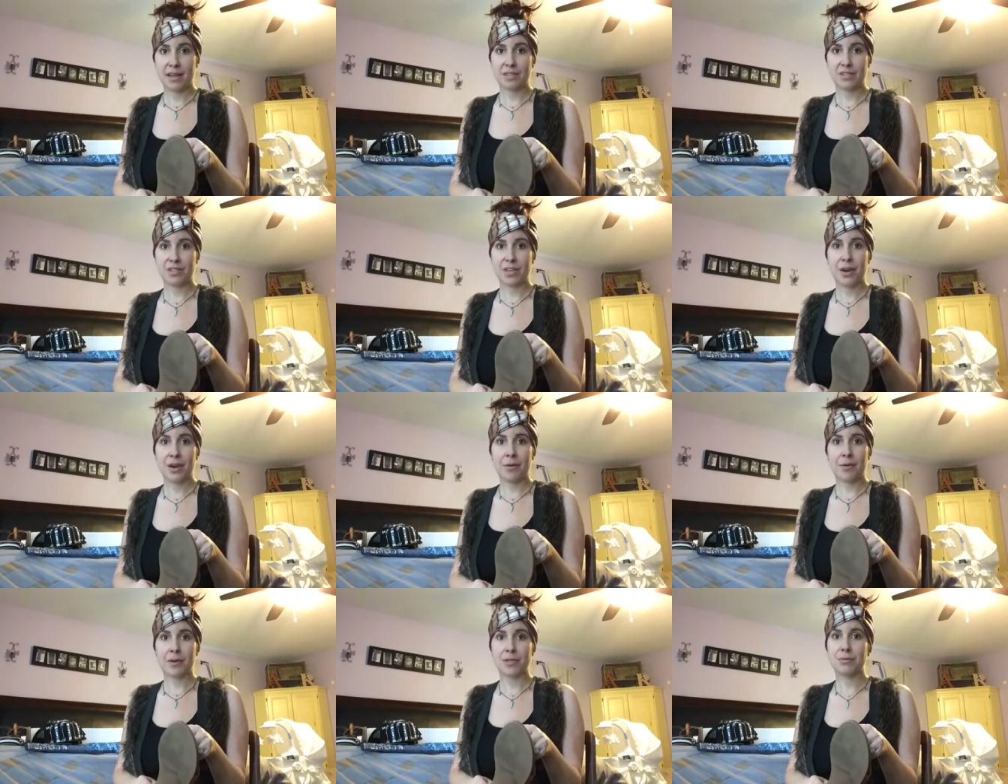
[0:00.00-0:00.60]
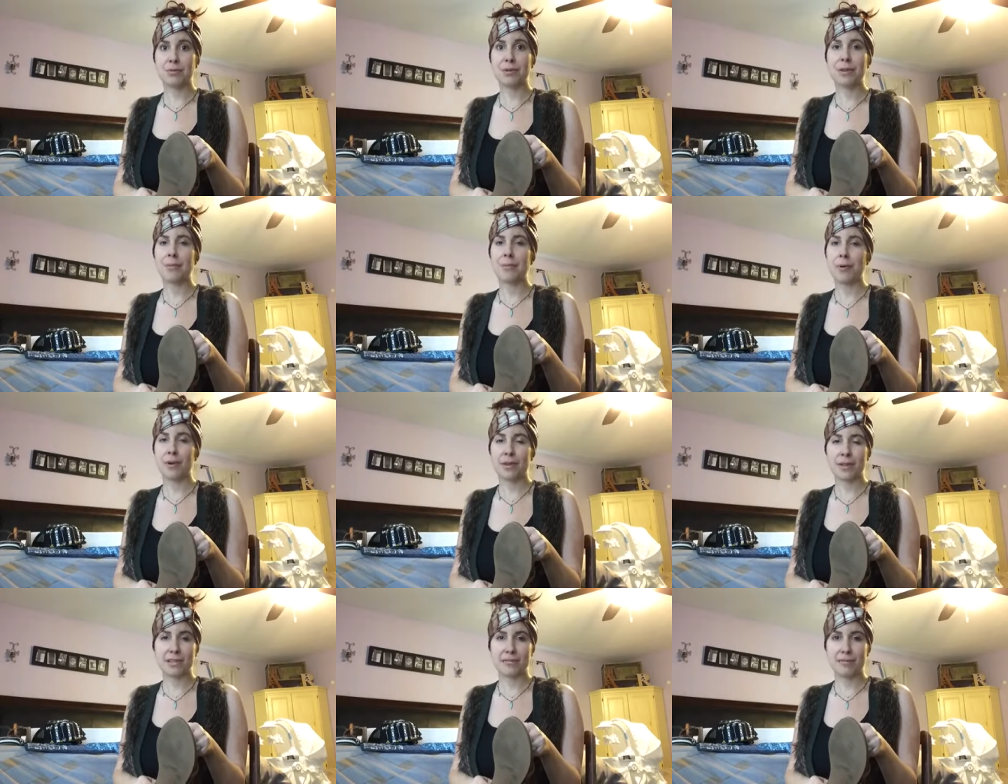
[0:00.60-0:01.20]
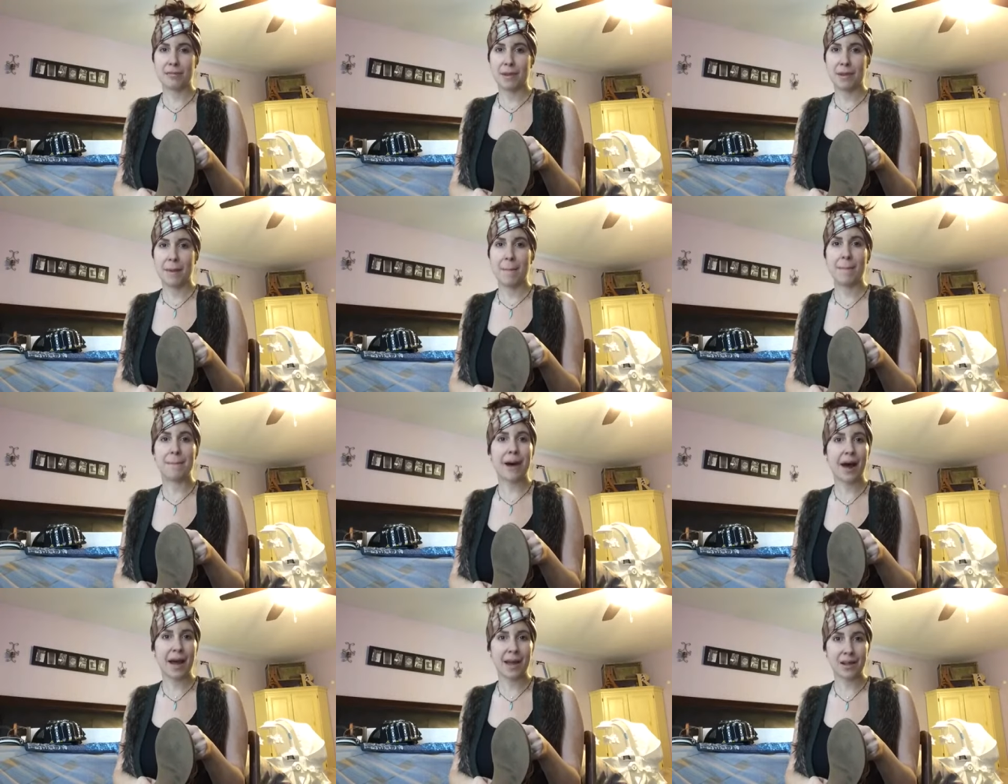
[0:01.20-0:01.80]
So it's really pointless for me to
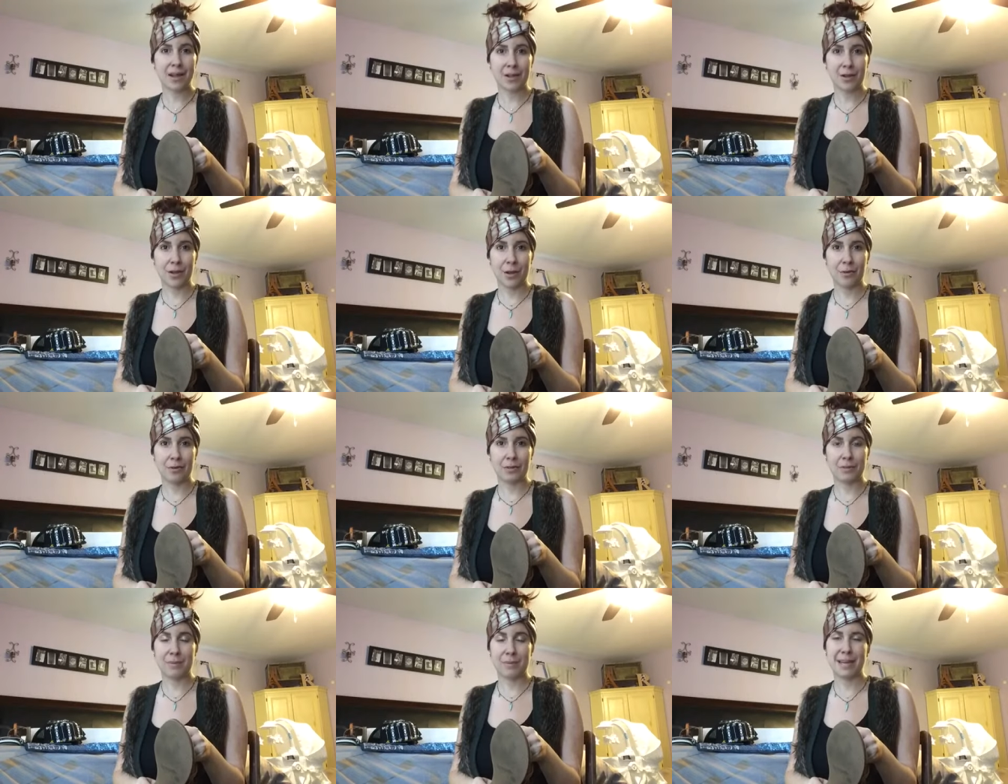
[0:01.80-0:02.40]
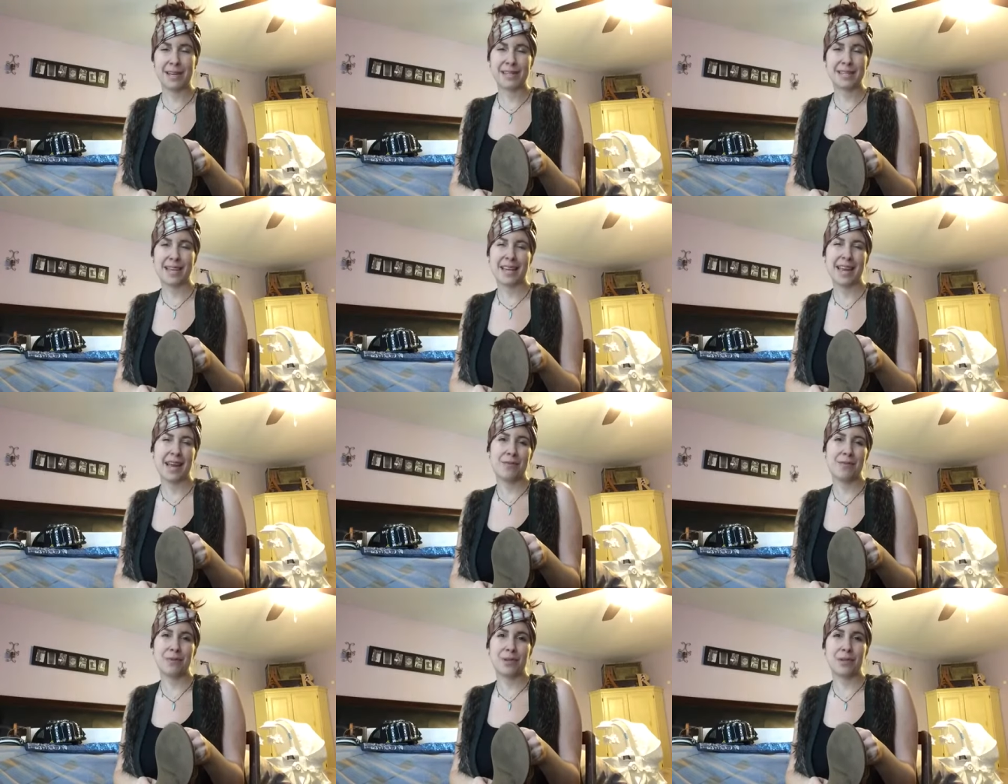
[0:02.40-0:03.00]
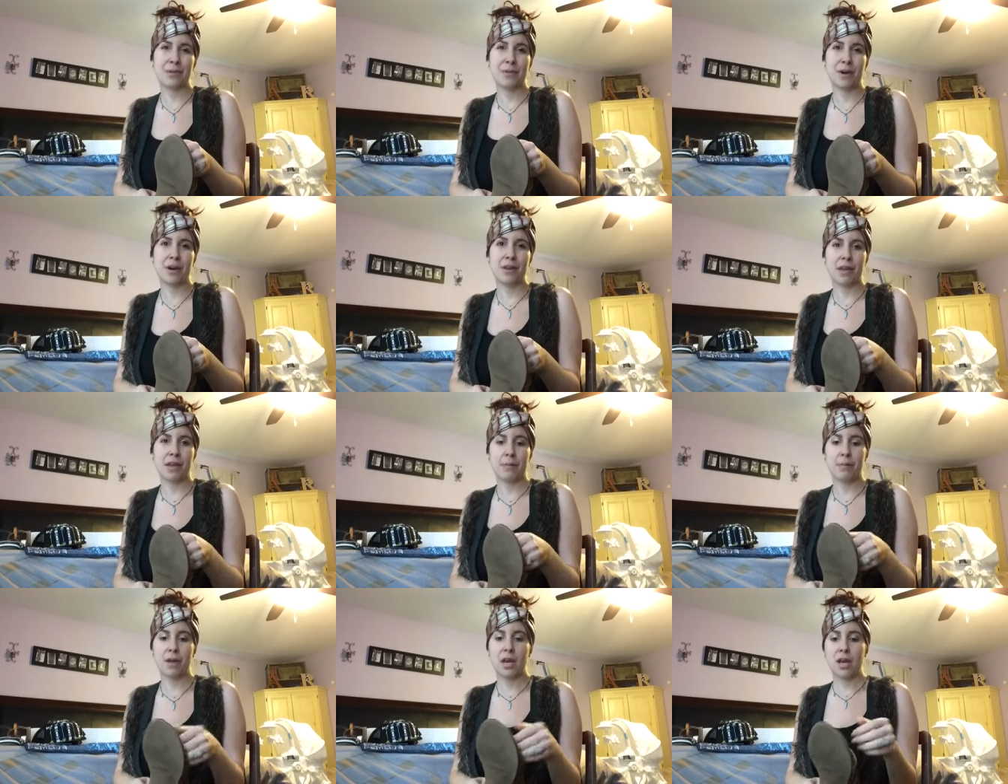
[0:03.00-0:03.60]
buy clothes because I can't really wear
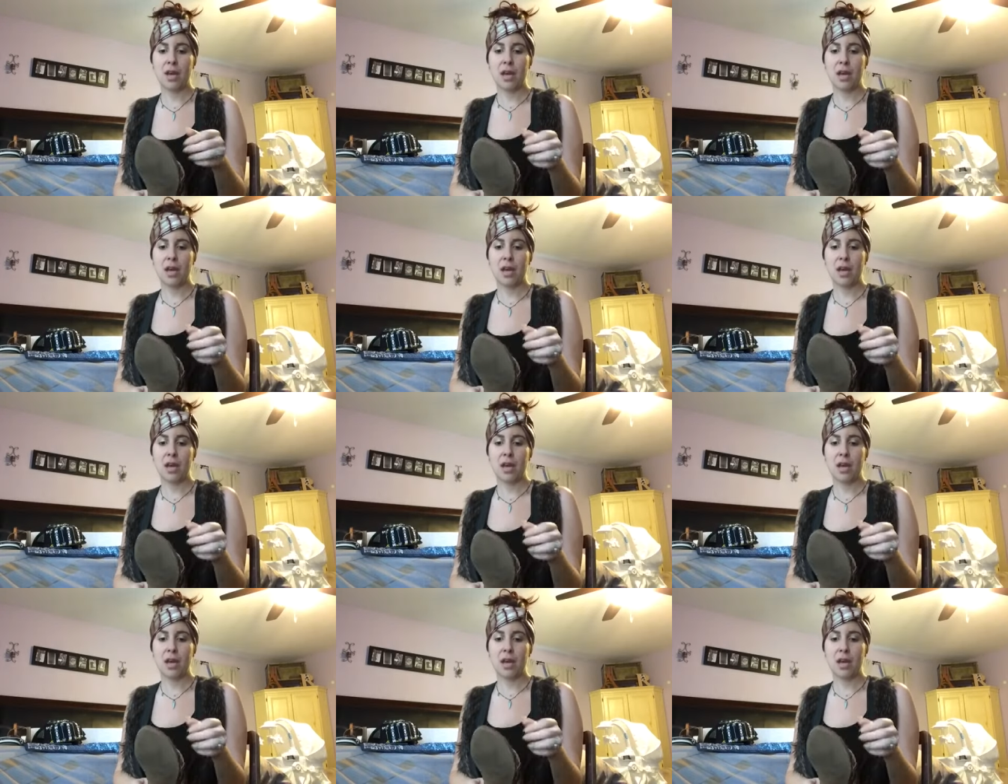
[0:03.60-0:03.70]
them,